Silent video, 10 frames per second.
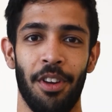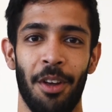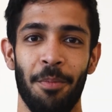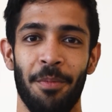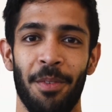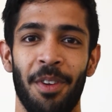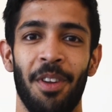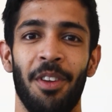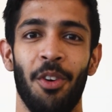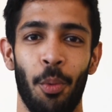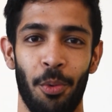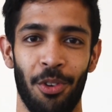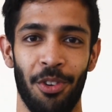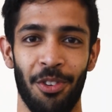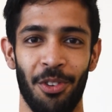time. Hope
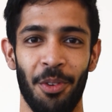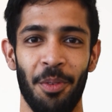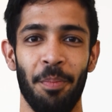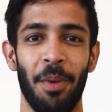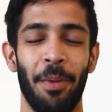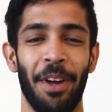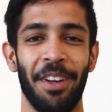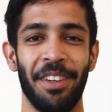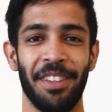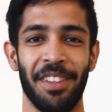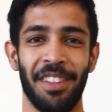to see you soon. Bye-bye.